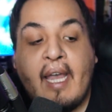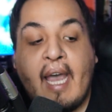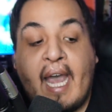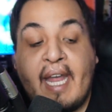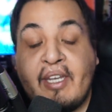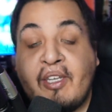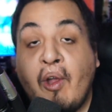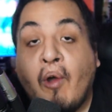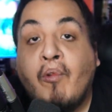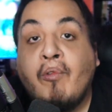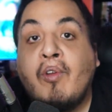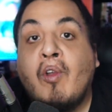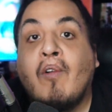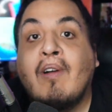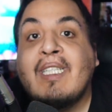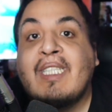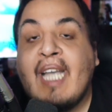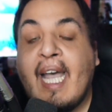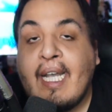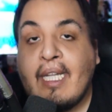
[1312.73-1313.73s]
I don't know
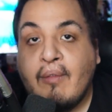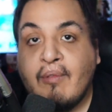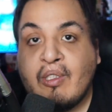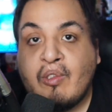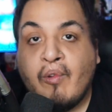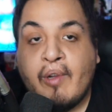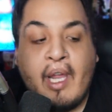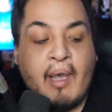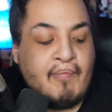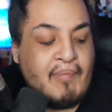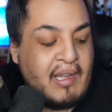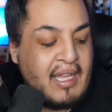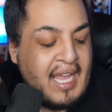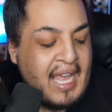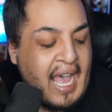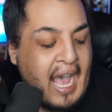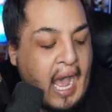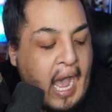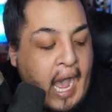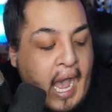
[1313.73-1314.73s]
exactly what's going on, but
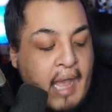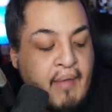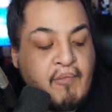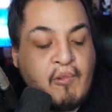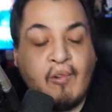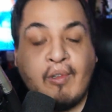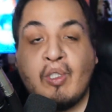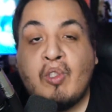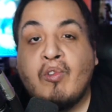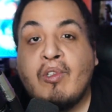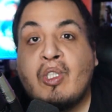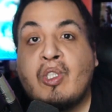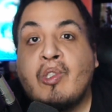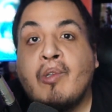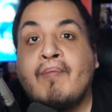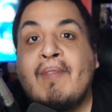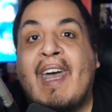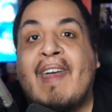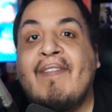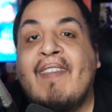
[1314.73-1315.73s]
I'm going to
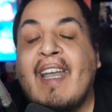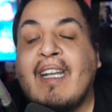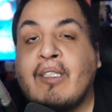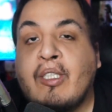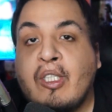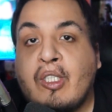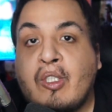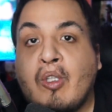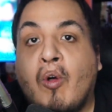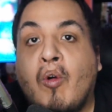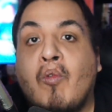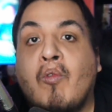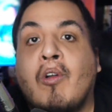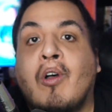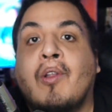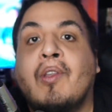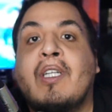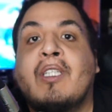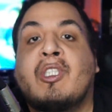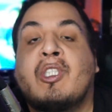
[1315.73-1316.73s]
assume that next is Soul
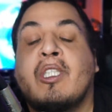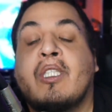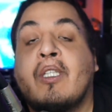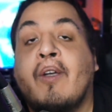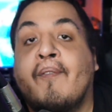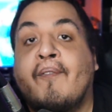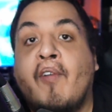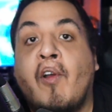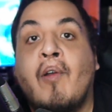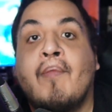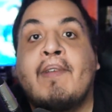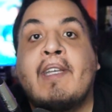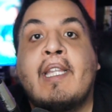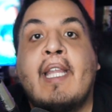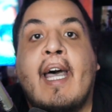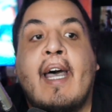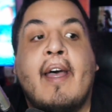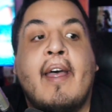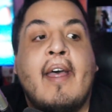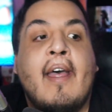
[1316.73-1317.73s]
World is just confirming
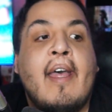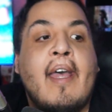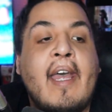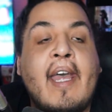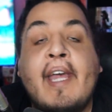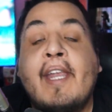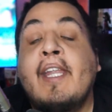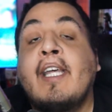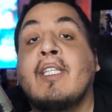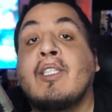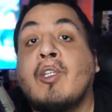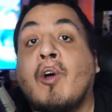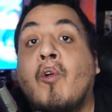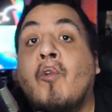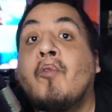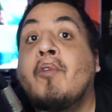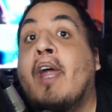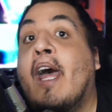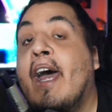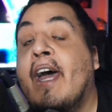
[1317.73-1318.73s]
that. In his
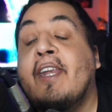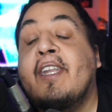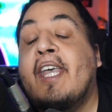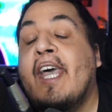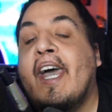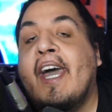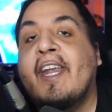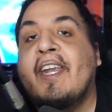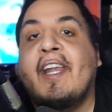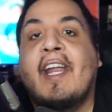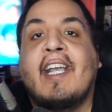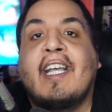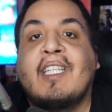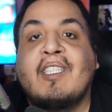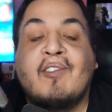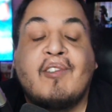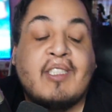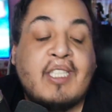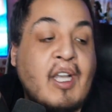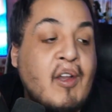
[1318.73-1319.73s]
own head canon, I
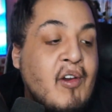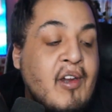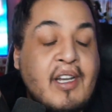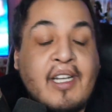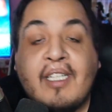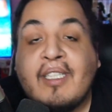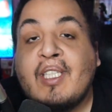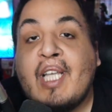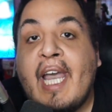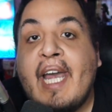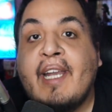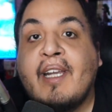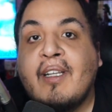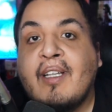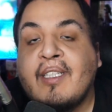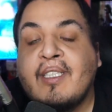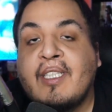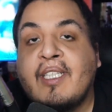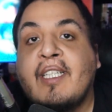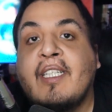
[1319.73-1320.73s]
guess you could say, or it is canon,
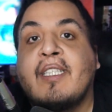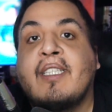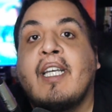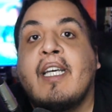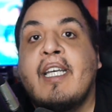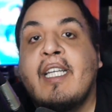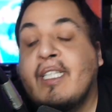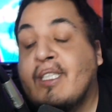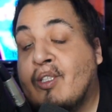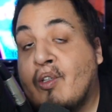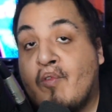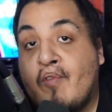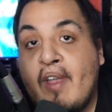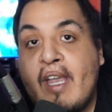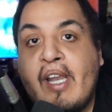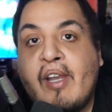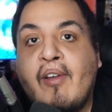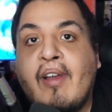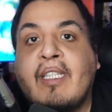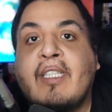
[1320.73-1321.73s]
because it is, he's the
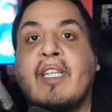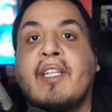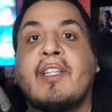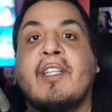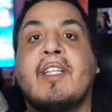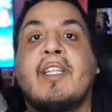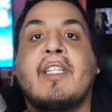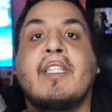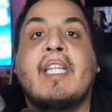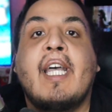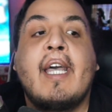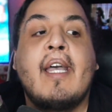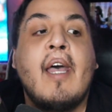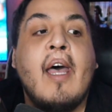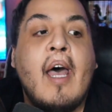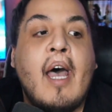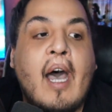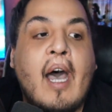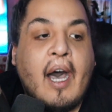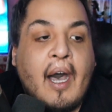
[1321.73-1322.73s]
creator at the end of the day,
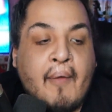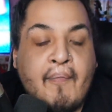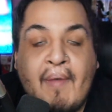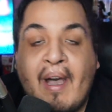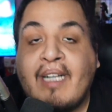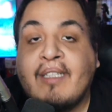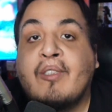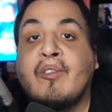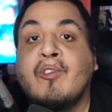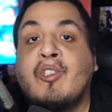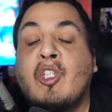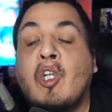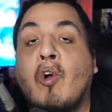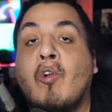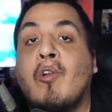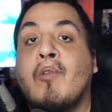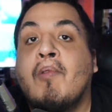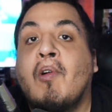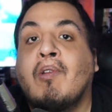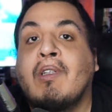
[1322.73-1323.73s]
Atsushi
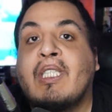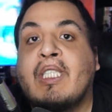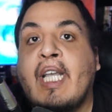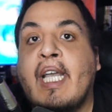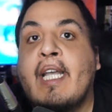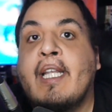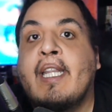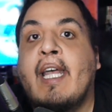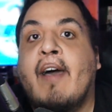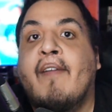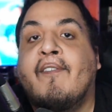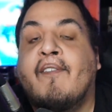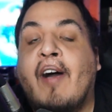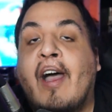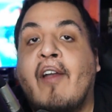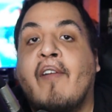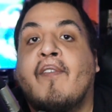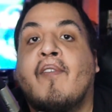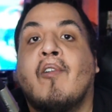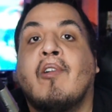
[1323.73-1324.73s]
Okubo was saying that
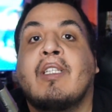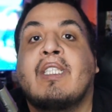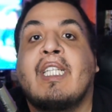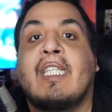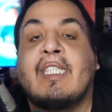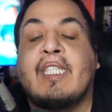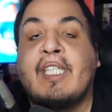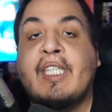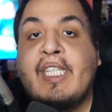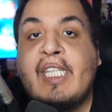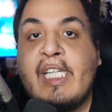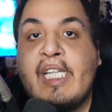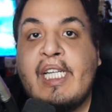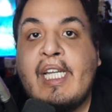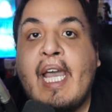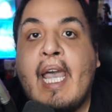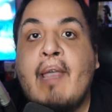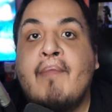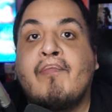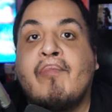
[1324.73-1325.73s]
Fire Force is
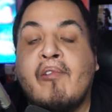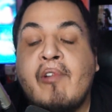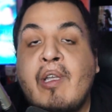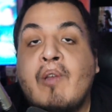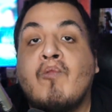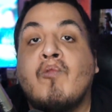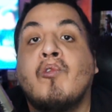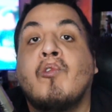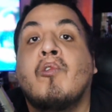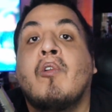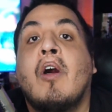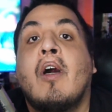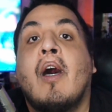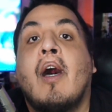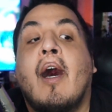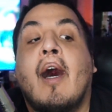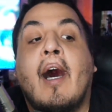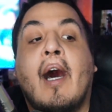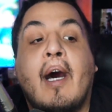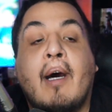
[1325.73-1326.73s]
indeed a prequel
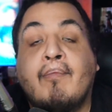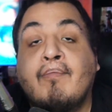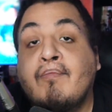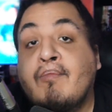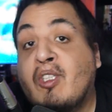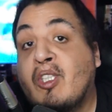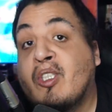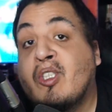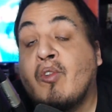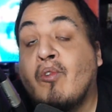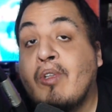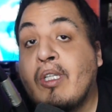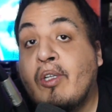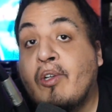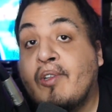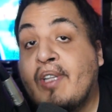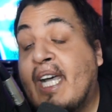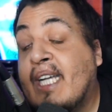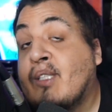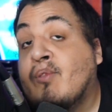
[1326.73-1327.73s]
to Soul
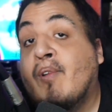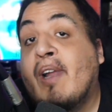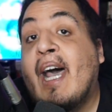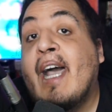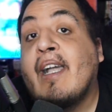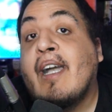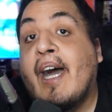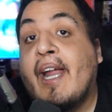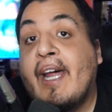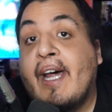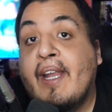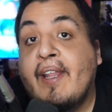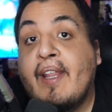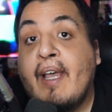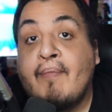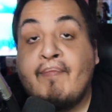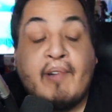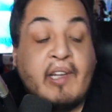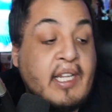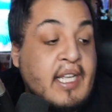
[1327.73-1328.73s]
Eater. That's what I got out of
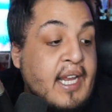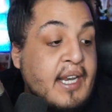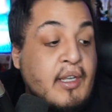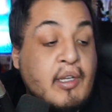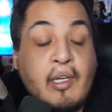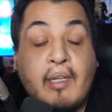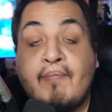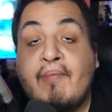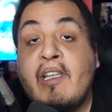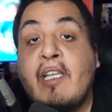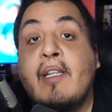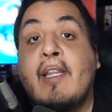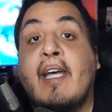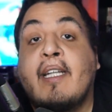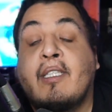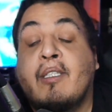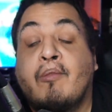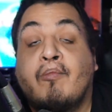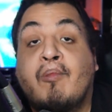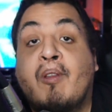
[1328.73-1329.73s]
that. But again, it could be
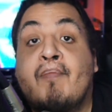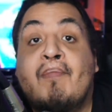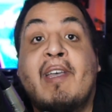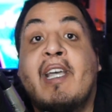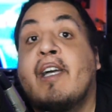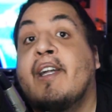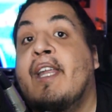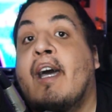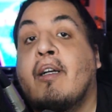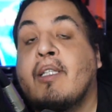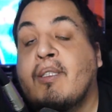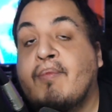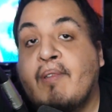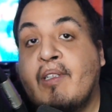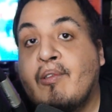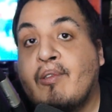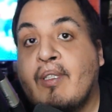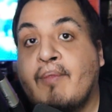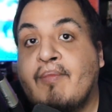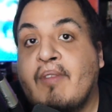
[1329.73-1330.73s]
that's the big
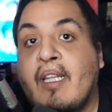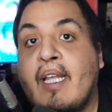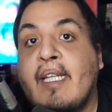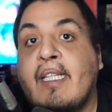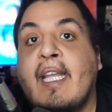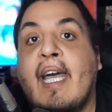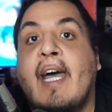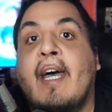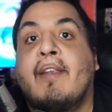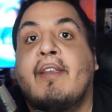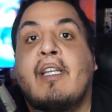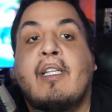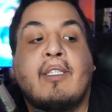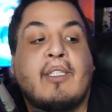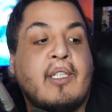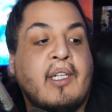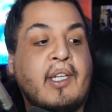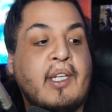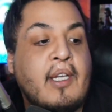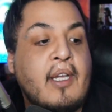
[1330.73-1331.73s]
announcement or something like that.
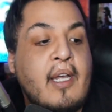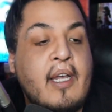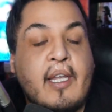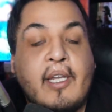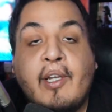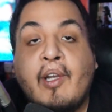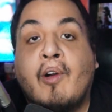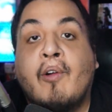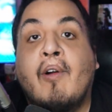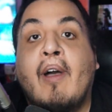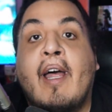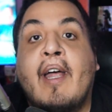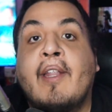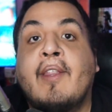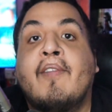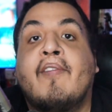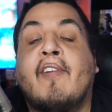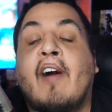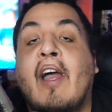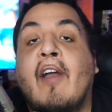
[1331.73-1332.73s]
He's gonna, you know,
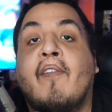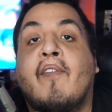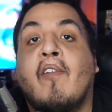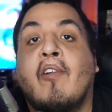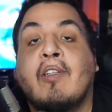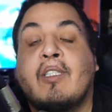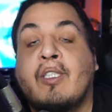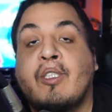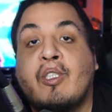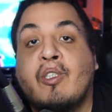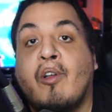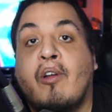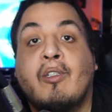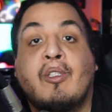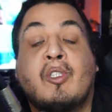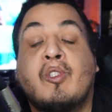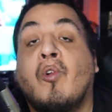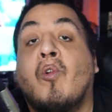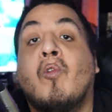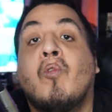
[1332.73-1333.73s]
end Fire Force and start
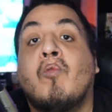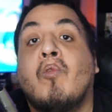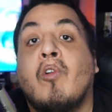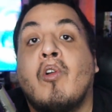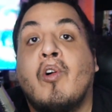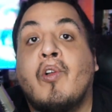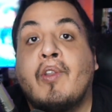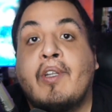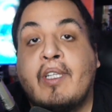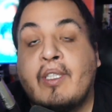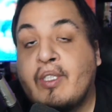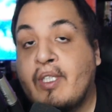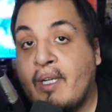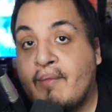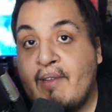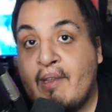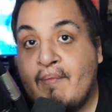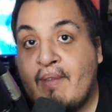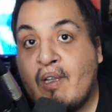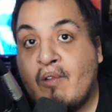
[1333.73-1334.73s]
Soul World, and it's
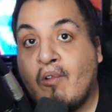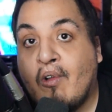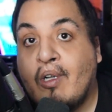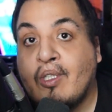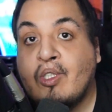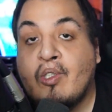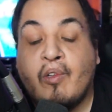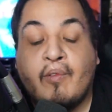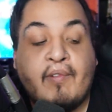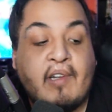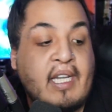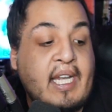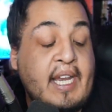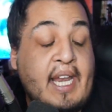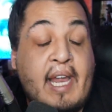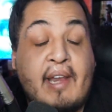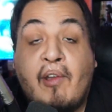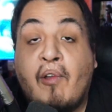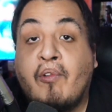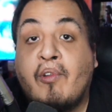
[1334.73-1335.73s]
gonna be a big crossover. Again,
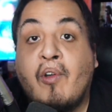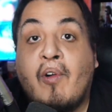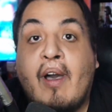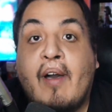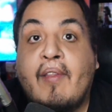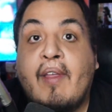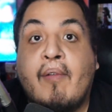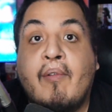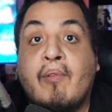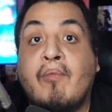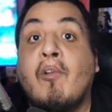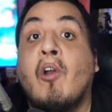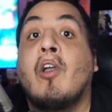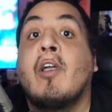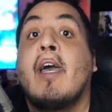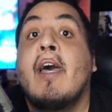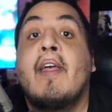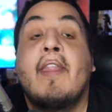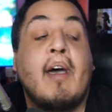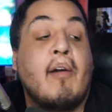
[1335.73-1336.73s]
I don't know how that would
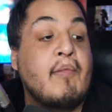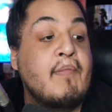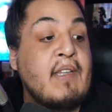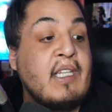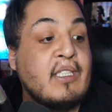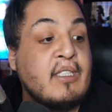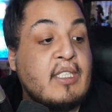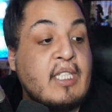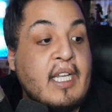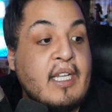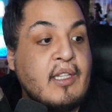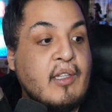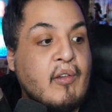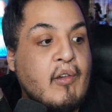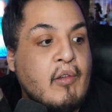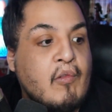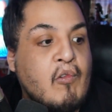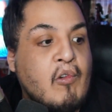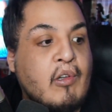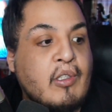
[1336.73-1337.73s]
work. That would be insane,
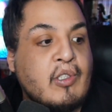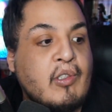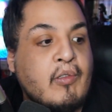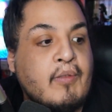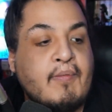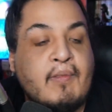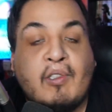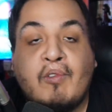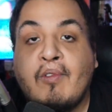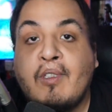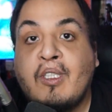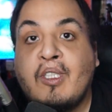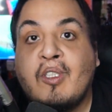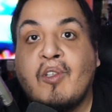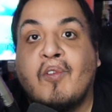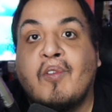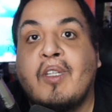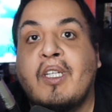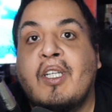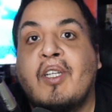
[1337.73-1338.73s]
though, a crossover between
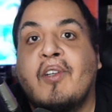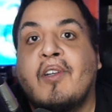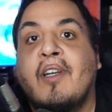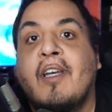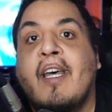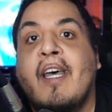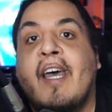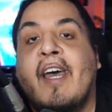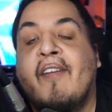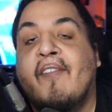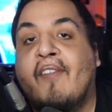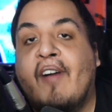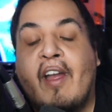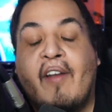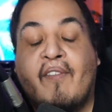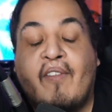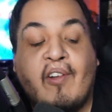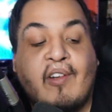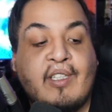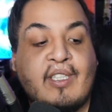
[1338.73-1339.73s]
Soul Eater and
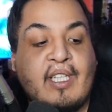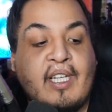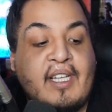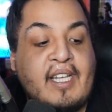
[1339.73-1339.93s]
Fire Force.